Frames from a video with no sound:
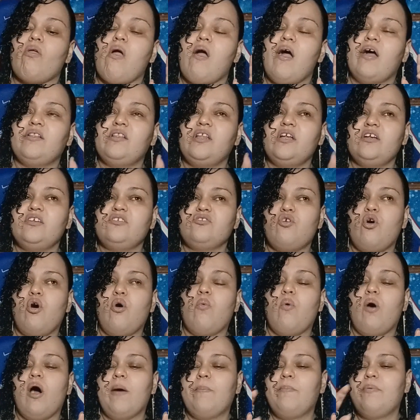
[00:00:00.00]
I think it's called
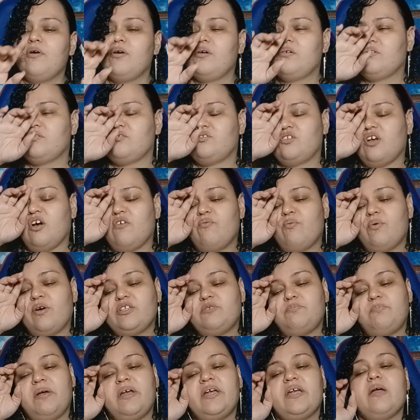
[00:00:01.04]
Whopper or
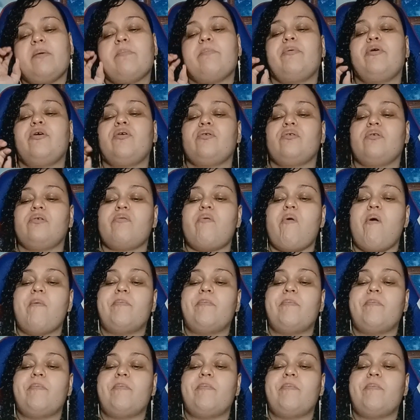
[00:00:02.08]
Southwest Bacon Burger.